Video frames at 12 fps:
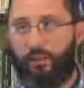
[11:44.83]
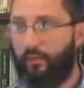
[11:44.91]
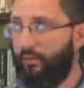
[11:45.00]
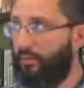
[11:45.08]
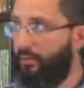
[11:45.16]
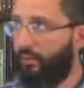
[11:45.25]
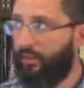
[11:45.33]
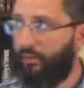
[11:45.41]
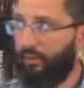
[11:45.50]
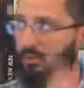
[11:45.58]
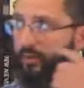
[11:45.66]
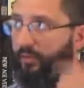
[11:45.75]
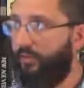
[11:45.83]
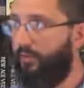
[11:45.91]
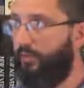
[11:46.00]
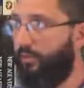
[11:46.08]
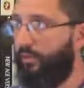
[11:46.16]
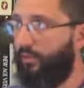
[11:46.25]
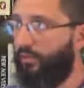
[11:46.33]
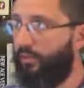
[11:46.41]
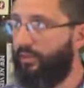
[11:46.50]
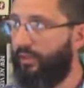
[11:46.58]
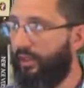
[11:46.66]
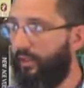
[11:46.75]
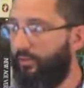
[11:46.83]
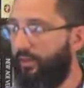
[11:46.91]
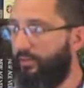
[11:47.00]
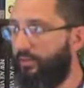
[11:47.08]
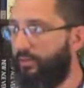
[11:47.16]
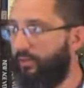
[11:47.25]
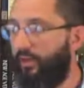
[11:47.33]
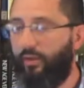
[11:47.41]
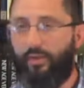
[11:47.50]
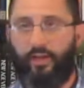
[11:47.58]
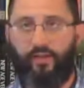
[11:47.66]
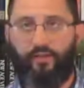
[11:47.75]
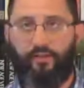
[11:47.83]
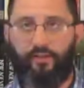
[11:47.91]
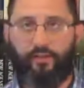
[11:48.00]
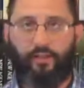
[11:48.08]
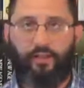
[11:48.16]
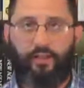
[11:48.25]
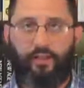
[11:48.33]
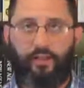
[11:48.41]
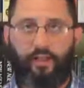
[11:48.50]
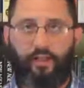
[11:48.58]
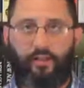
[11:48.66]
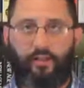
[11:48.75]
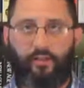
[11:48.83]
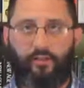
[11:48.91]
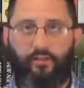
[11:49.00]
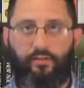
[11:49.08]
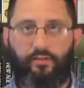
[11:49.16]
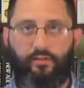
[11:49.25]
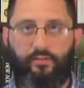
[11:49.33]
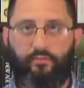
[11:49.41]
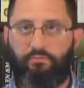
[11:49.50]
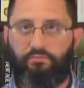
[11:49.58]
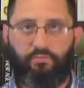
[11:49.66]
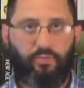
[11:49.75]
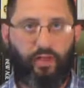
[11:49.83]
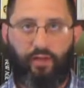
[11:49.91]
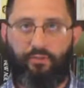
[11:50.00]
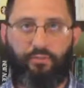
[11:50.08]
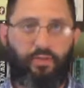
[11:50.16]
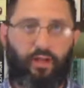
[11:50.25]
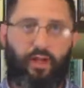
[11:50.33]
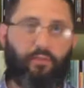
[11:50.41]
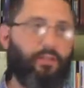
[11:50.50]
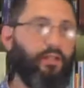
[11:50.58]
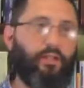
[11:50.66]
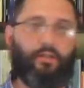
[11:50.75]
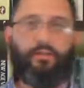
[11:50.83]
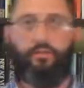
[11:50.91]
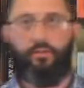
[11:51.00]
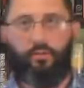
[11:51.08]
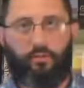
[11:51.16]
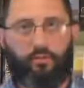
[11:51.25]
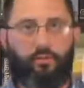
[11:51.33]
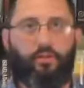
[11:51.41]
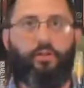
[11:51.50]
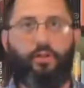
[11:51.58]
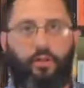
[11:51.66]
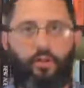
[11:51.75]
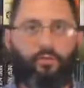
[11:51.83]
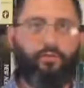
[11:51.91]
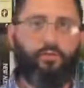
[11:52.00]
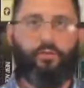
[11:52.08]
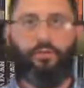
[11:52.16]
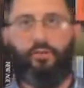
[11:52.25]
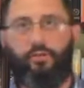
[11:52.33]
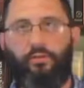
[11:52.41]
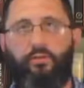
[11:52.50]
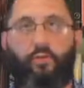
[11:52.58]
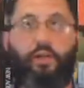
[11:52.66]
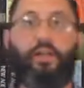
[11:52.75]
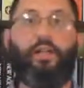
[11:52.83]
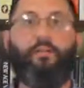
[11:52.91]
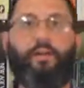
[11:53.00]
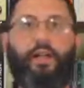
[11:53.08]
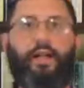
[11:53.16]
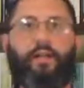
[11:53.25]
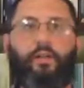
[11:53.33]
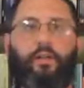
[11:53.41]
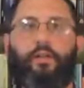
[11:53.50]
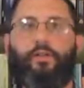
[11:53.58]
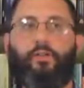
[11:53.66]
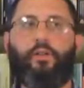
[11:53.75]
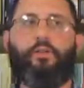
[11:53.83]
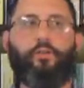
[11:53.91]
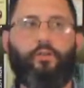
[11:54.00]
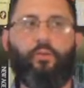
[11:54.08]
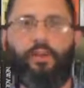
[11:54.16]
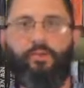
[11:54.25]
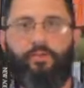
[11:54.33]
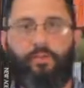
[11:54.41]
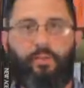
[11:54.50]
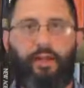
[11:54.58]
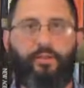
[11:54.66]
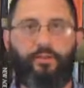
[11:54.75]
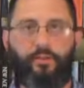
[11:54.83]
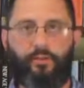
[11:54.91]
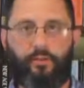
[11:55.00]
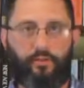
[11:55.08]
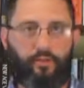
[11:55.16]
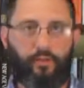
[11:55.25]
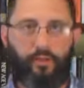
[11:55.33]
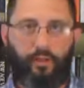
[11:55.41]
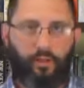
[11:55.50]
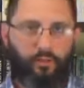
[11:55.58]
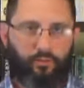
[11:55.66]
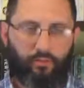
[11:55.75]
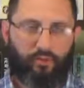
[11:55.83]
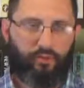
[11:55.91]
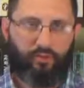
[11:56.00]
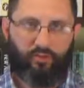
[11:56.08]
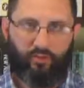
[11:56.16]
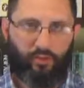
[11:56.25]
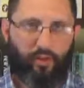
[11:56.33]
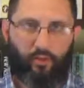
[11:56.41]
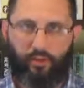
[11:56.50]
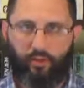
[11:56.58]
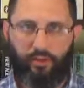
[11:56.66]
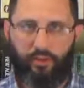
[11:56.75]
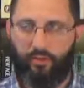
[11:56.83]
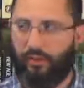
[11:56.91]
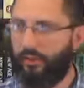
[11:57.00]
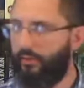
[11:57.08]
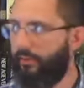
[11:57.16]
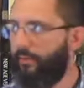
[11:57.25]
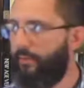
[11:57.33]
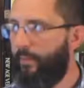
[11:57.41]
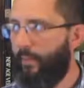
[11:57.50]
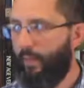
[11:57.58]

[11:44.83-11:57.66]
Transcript: You know, I remember coming up the, the road the one time and it was snowing out and and uh, guy was behind me and he's, you know, going way back and then he's like, you know, waiting for a passing zone and it's snowing like crazy.